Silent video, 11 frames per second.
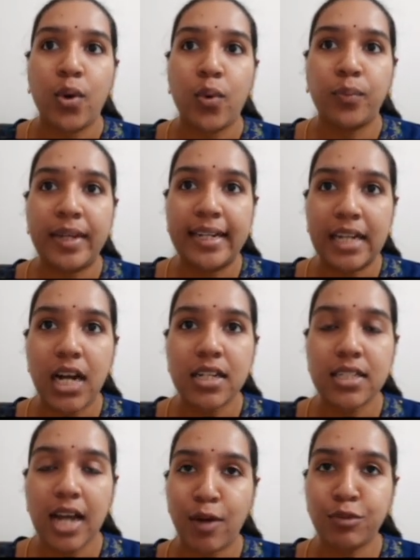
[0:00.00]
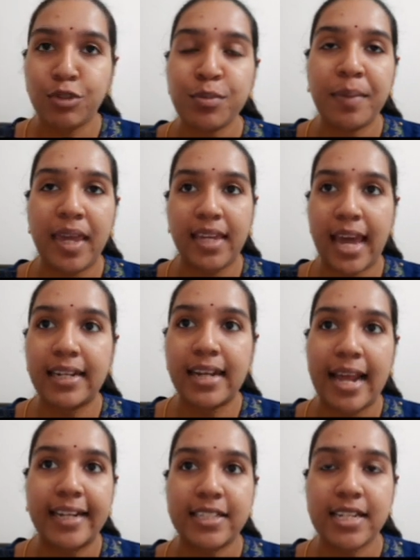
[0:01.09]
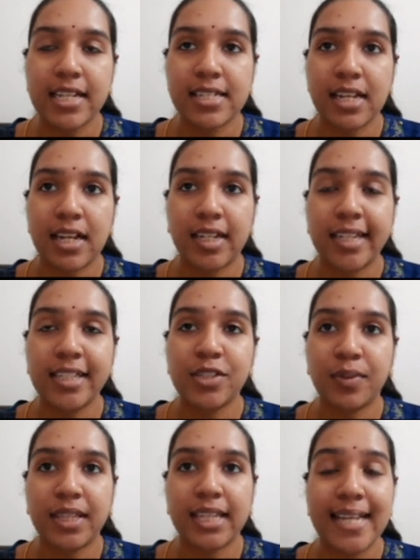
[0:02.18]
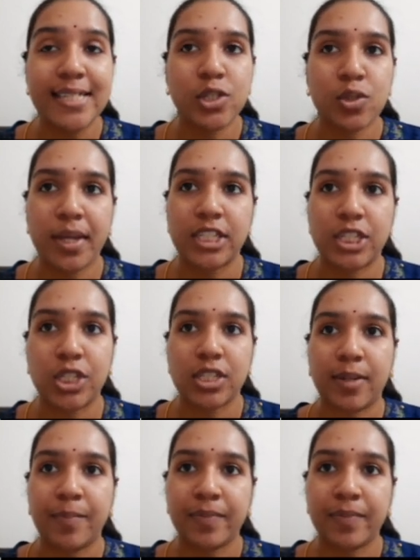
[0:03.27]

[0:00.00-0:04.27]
we learned how to make an electric circuit with a switch.